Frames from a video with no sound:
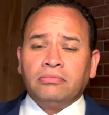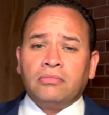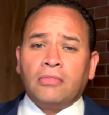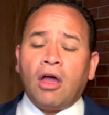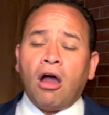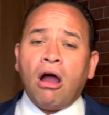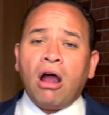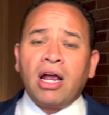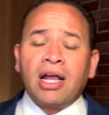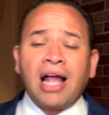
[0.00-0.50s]

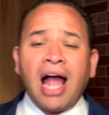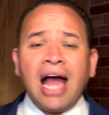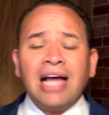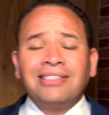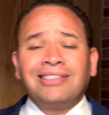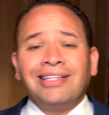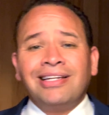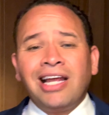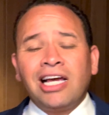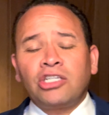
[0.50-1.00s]
All right,
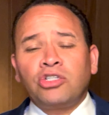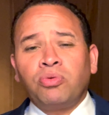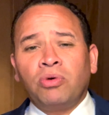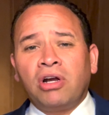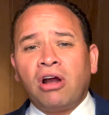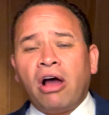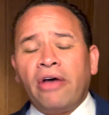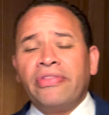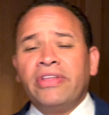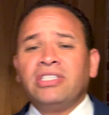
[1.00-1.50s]
guys, the next one
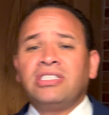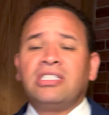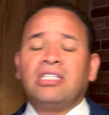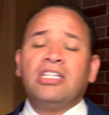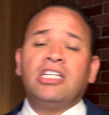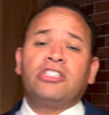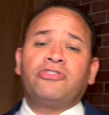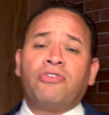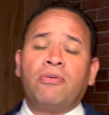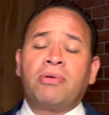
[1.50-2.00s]
on this
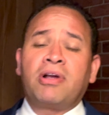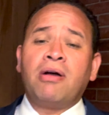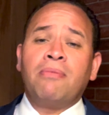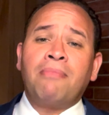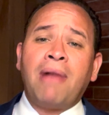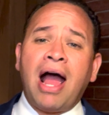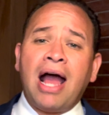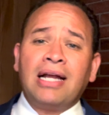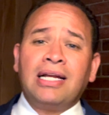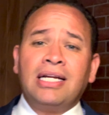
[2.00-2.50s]
list from
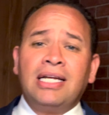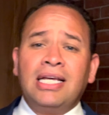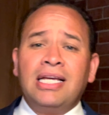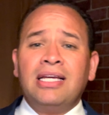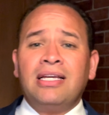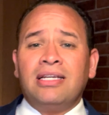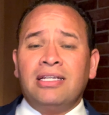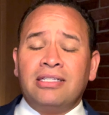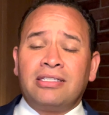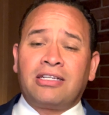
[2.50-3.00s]
Commodity
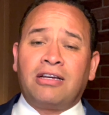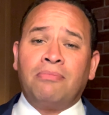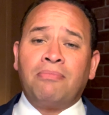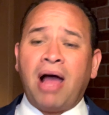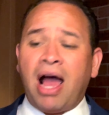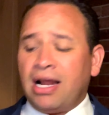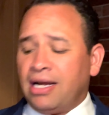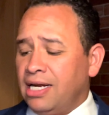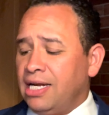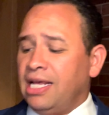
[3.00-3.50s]
is
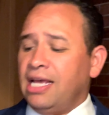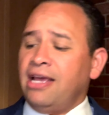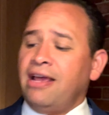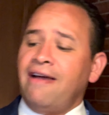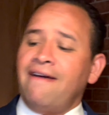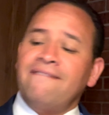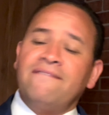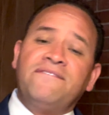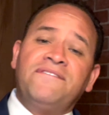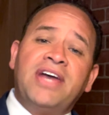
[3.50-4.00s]
Commodity
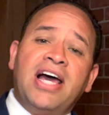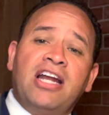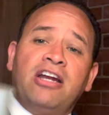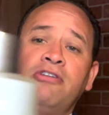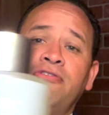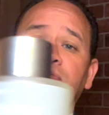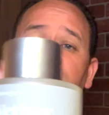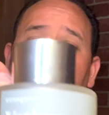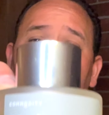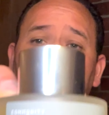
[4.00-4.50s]

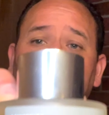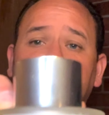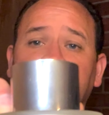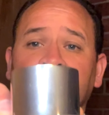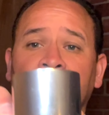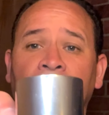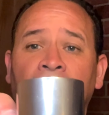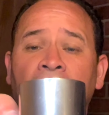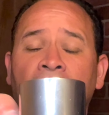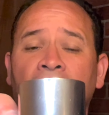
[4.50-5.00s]
Vetiver.
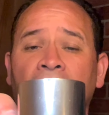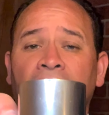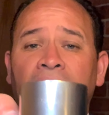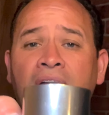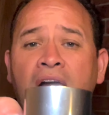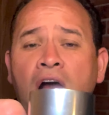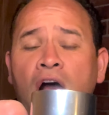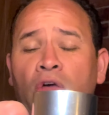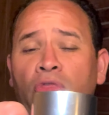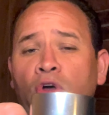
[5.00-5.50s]

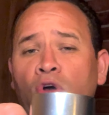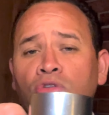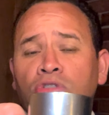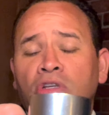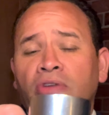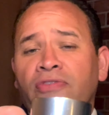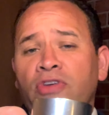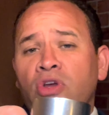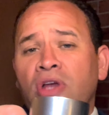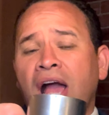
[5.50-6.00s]
Now, those
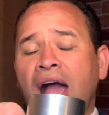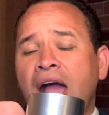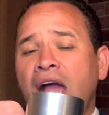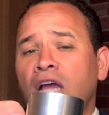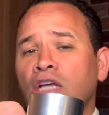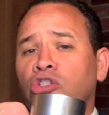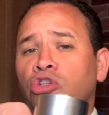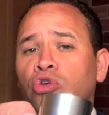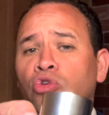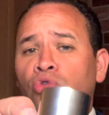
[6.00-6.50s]
of you
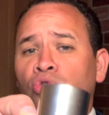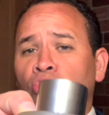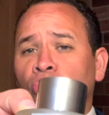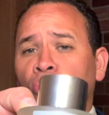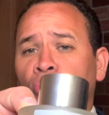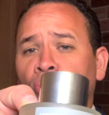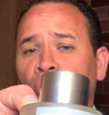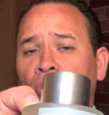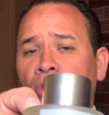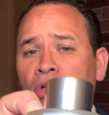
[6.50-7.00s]
guys
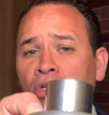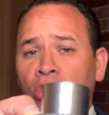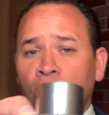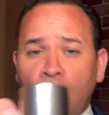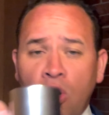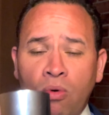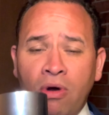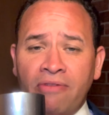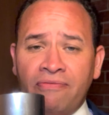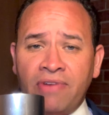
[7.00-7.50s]
who
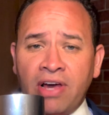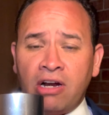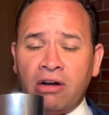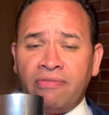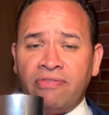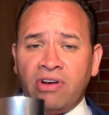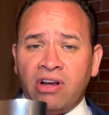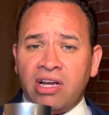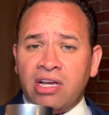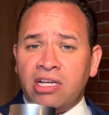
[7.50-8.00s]
know what
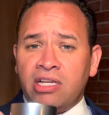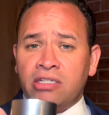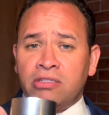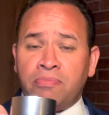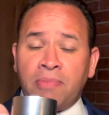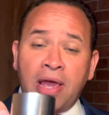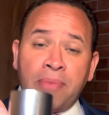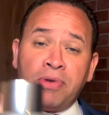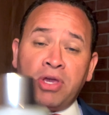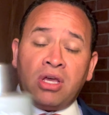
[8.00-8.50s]
vetiver is,
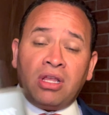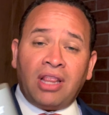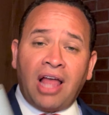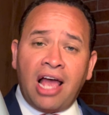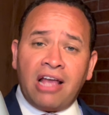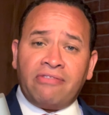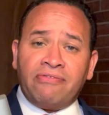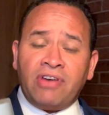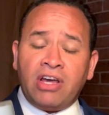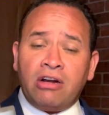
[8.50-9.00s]
maybe you
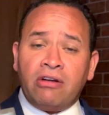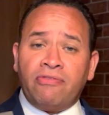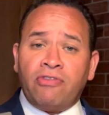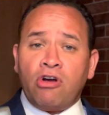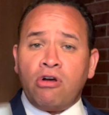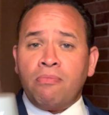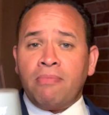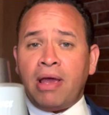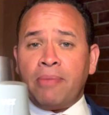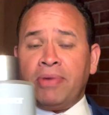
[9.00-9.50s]
like
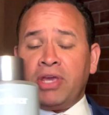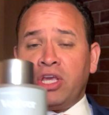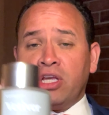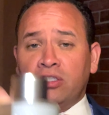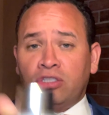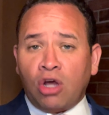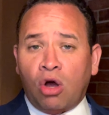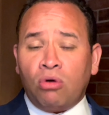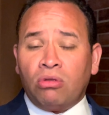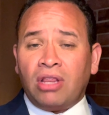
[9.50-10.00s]
vetiver, maybe you
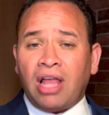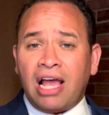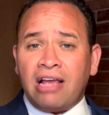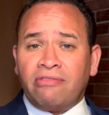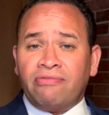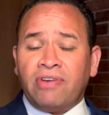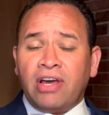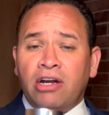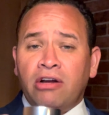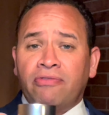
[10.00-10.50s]
don't like
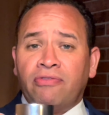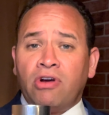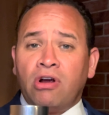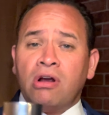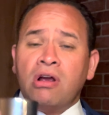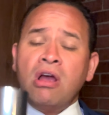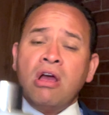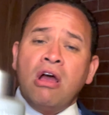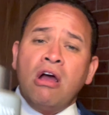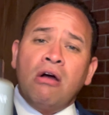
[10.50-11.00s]

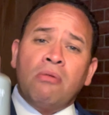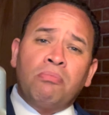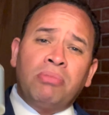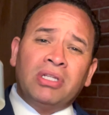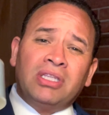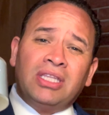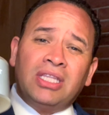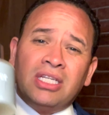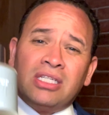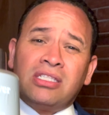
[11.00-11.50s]
vetiver,
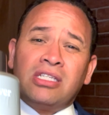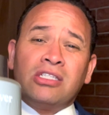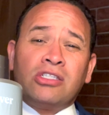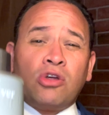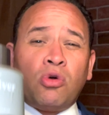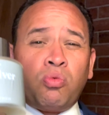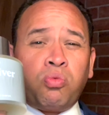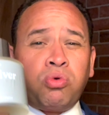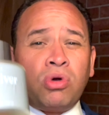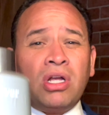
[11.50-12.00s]
but this is
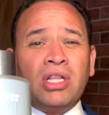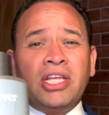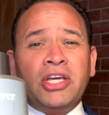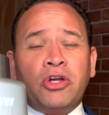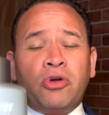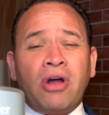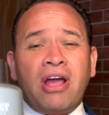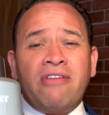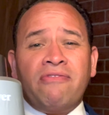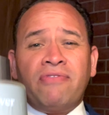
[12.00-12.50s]
a really
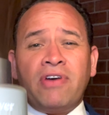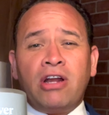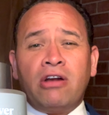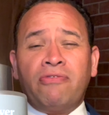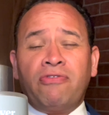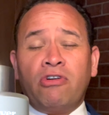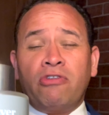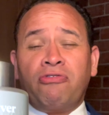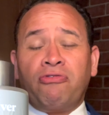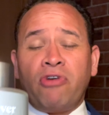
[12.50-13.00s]
great
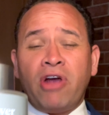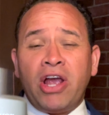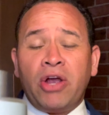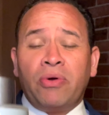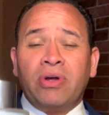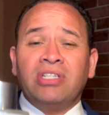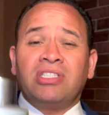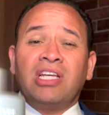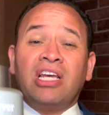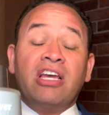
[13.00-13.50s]
vetiver
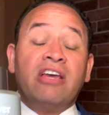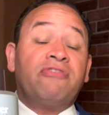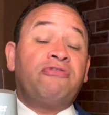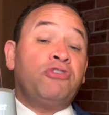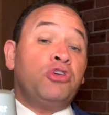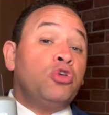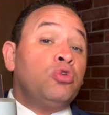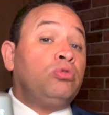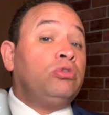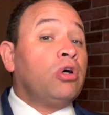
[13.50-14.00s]
fragrance if
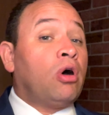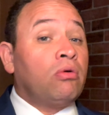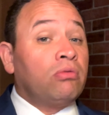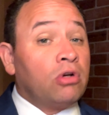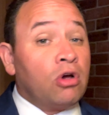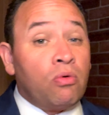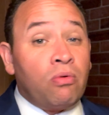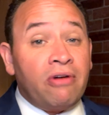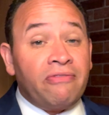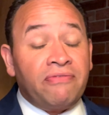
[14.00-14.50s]
you don't
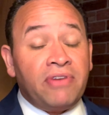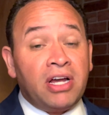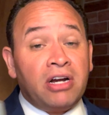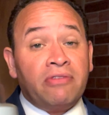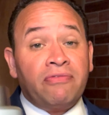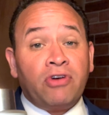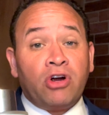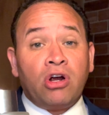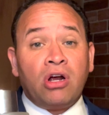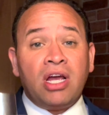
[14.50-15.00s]
know what
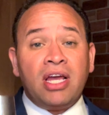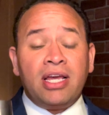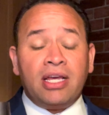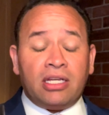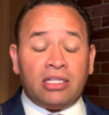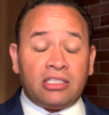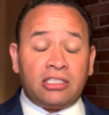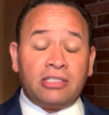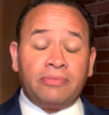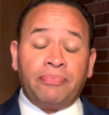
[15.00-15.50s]
vetiver
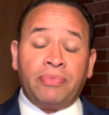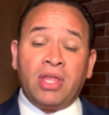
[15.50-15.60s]
is.